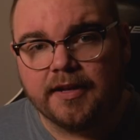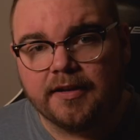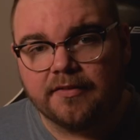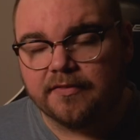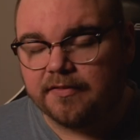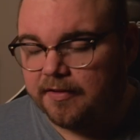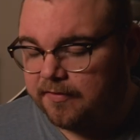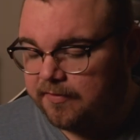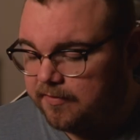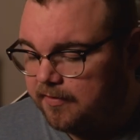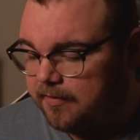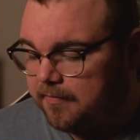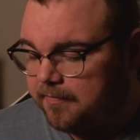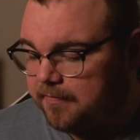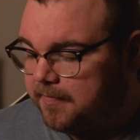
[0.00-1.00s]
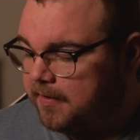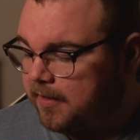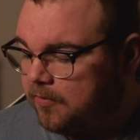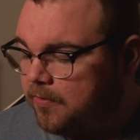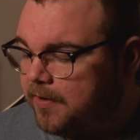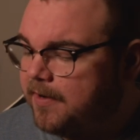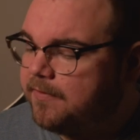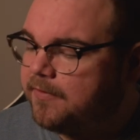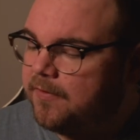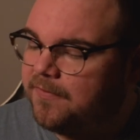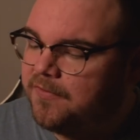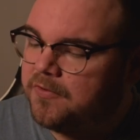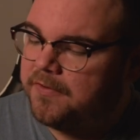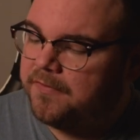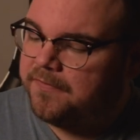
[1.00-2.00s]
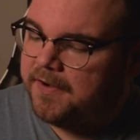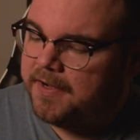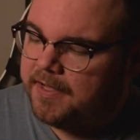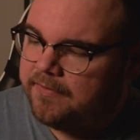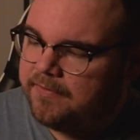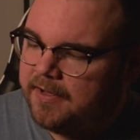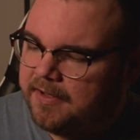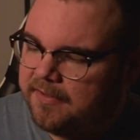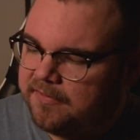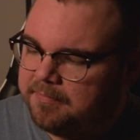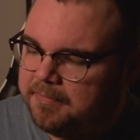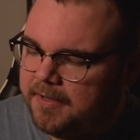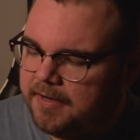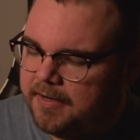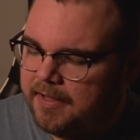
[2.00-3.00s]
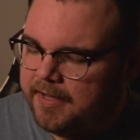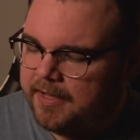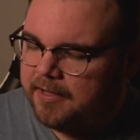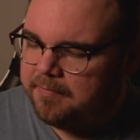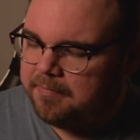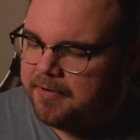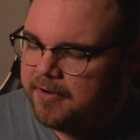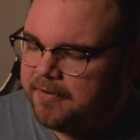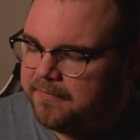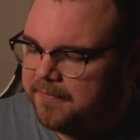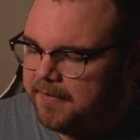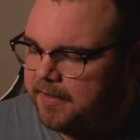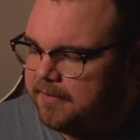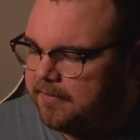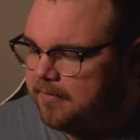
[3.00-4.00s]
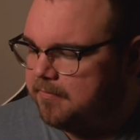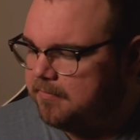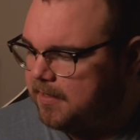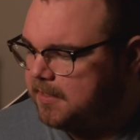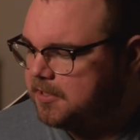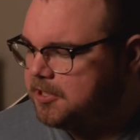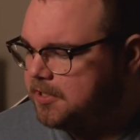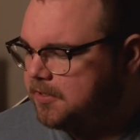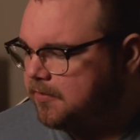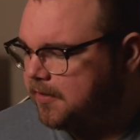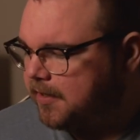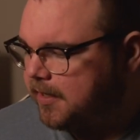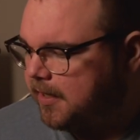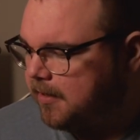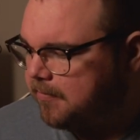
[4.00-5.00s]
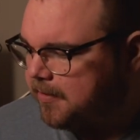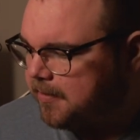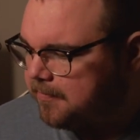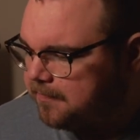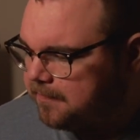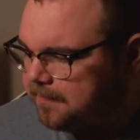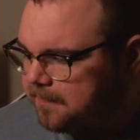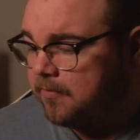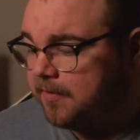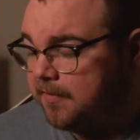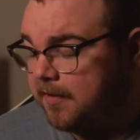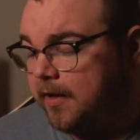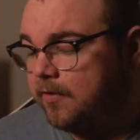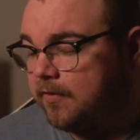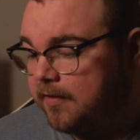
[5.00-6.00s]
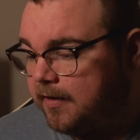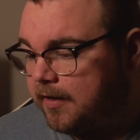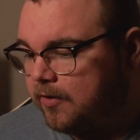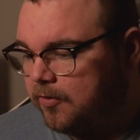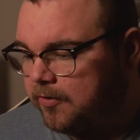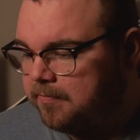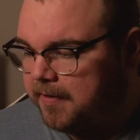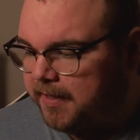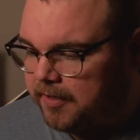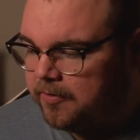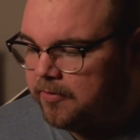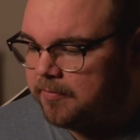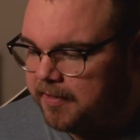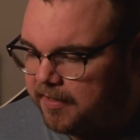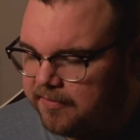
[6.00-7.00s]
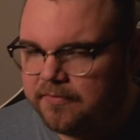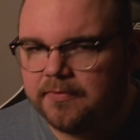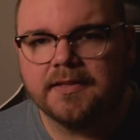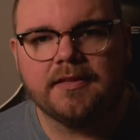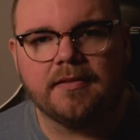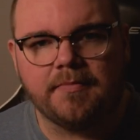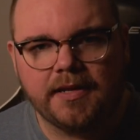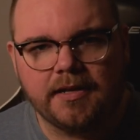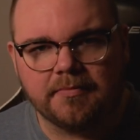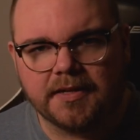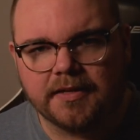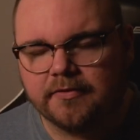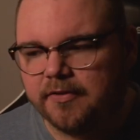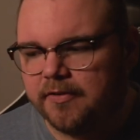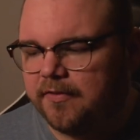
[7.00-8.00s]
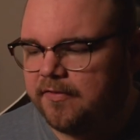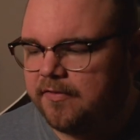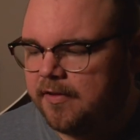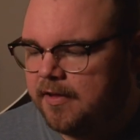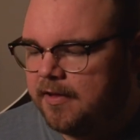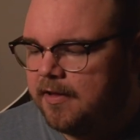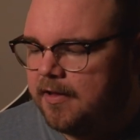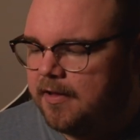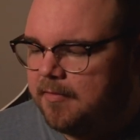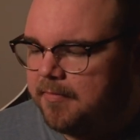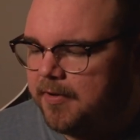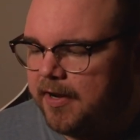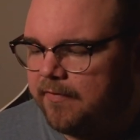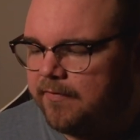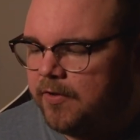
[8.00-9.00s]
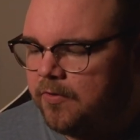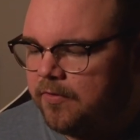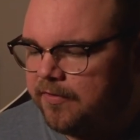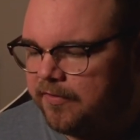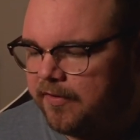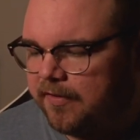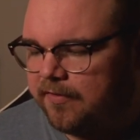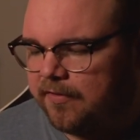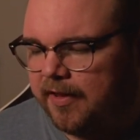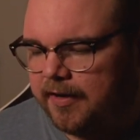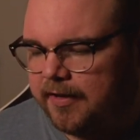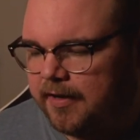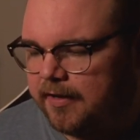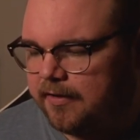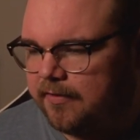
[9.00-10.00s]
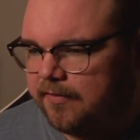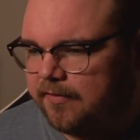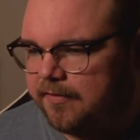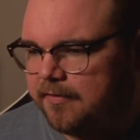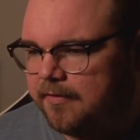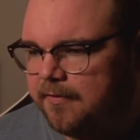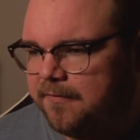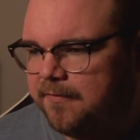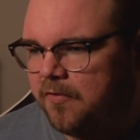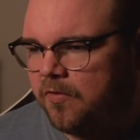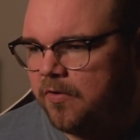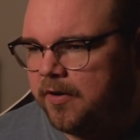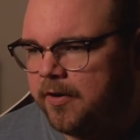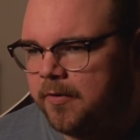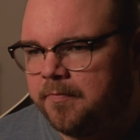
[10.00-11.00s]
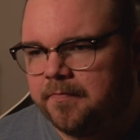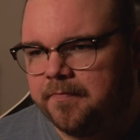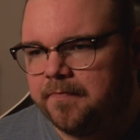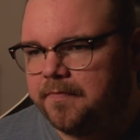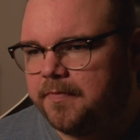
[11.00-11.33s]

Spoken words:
the lenses. The 12-45 has been a perfect match to the camera. That will say until I got my Lumix 20mm. But I've used this lens for